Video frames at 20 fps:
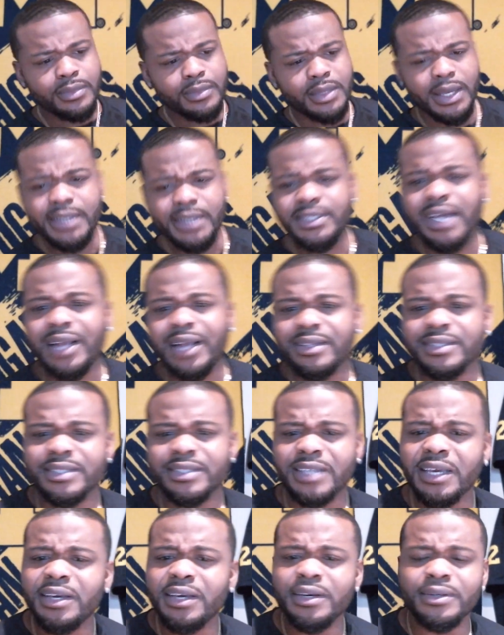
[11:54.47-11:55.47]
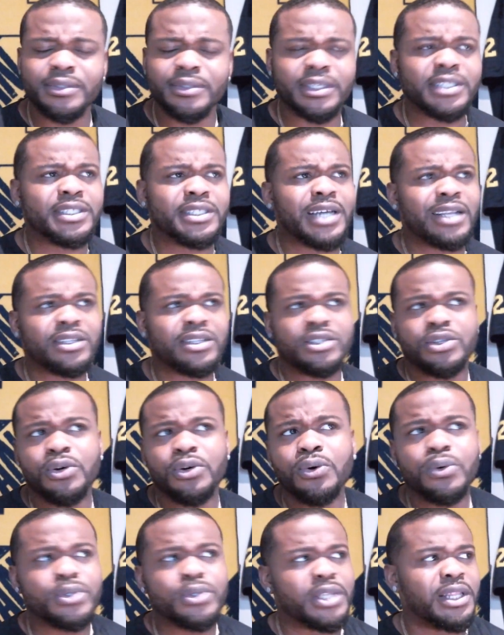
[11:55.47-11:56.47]
he's got the skills, he's got the
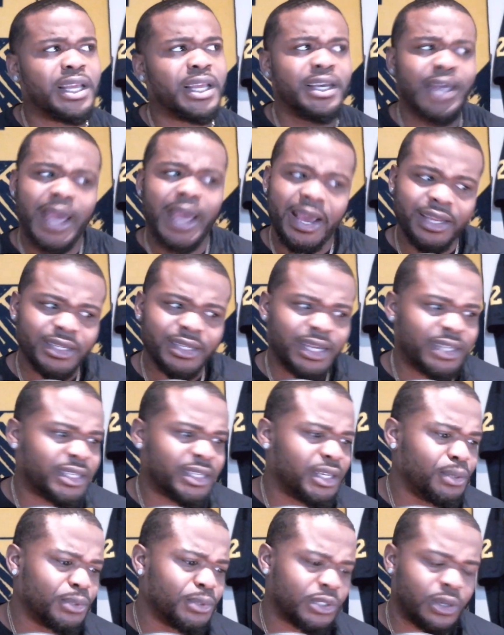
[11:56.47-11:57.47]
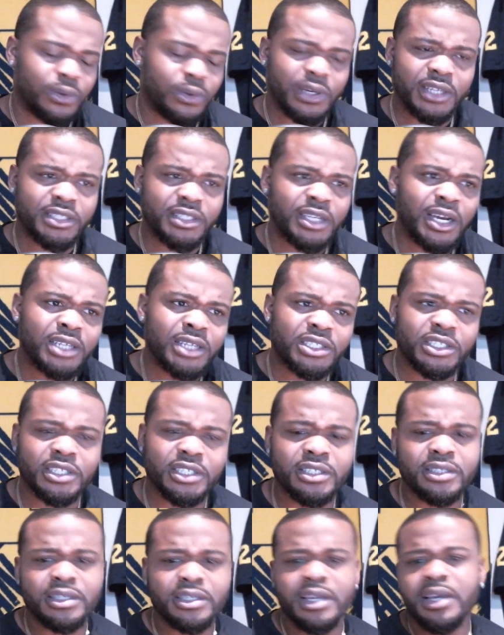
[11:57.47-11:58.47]
tools, and they act like he was going to get
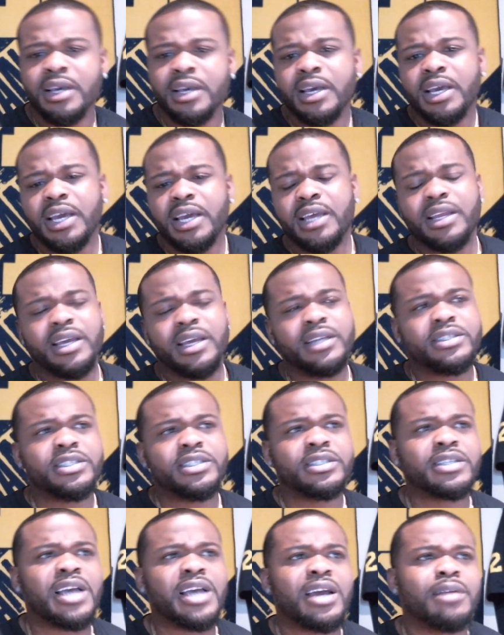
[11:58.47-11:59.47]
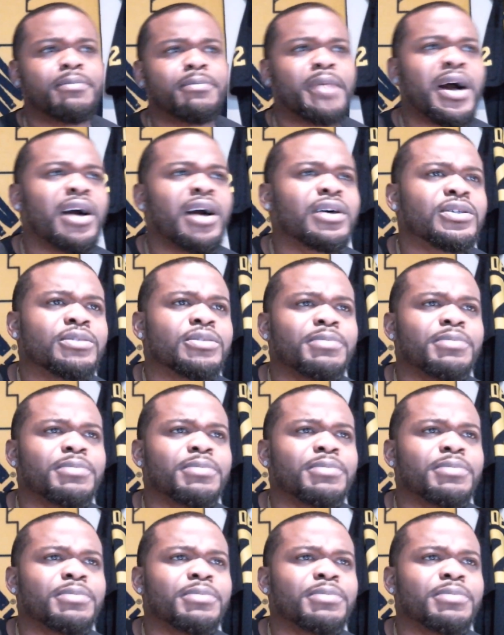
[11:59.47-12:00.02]
touches. It just kind of boggles